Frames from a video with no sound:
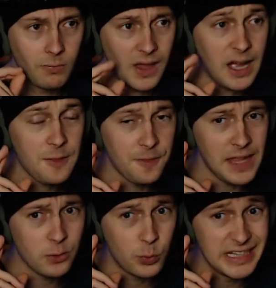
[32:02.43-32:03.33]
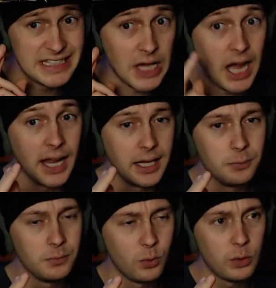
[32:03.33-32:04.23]
I think we die
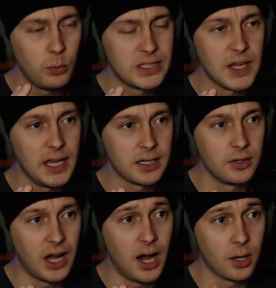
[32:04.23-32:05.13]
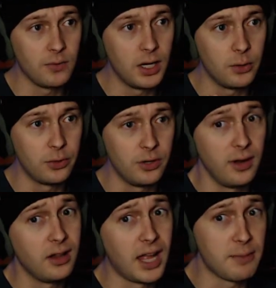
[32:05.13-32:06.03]
when we take her out of our...
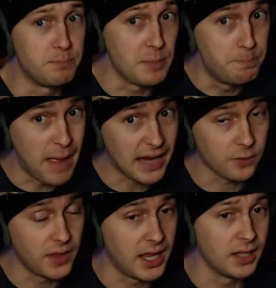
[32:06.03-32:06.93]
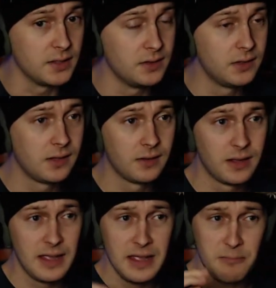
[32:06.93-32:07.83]
Like, the back of the head.
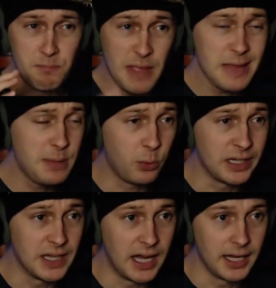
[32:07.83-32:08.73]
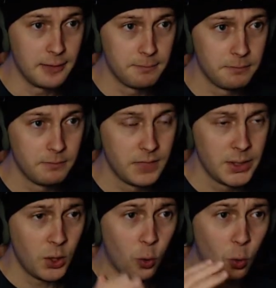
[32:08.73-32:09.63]
Maybe we die.
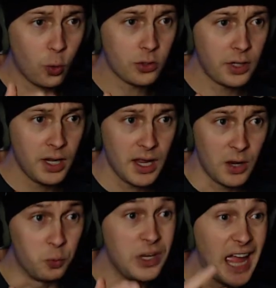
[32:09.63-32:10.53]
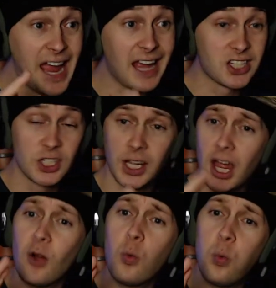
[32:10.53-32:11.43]
Or we actually
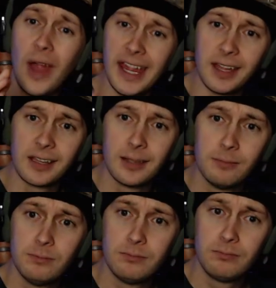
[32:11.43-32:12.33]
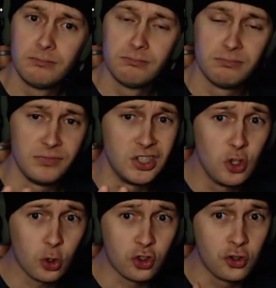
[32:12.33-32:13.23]
awake.
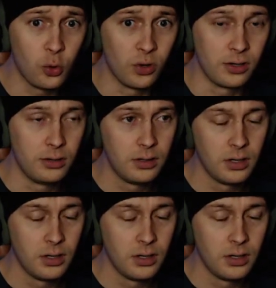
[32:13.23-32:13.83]
Not sure.